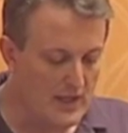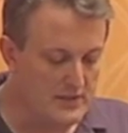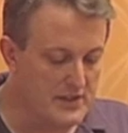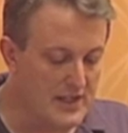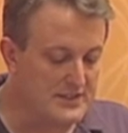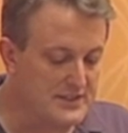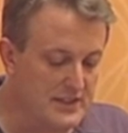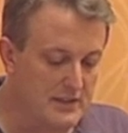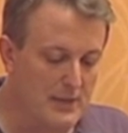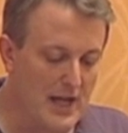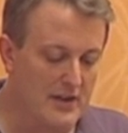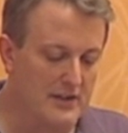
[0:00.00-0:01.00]
the nice thing
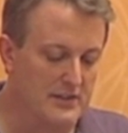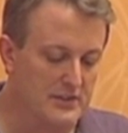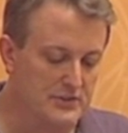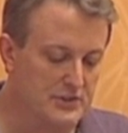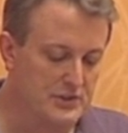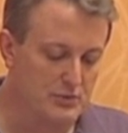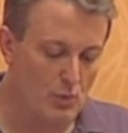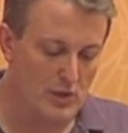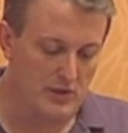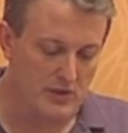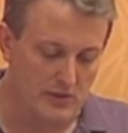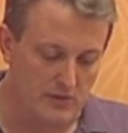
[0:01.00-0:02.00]
about it, and here's just
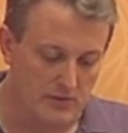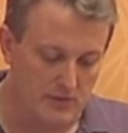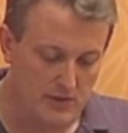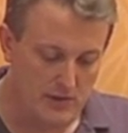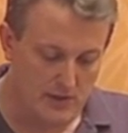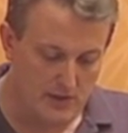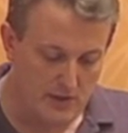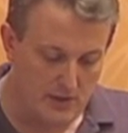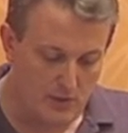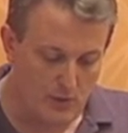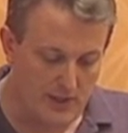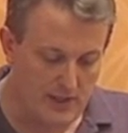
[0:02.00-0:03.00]
one little
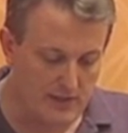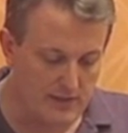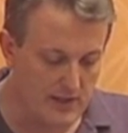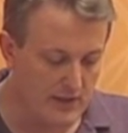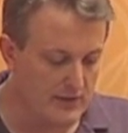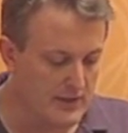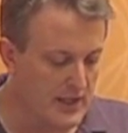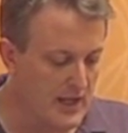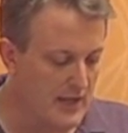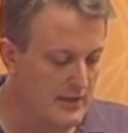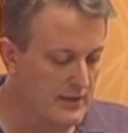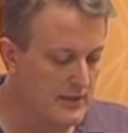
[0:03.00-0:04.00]
quickie thing on the
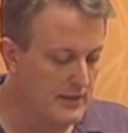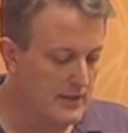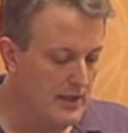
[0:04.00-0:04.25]
end,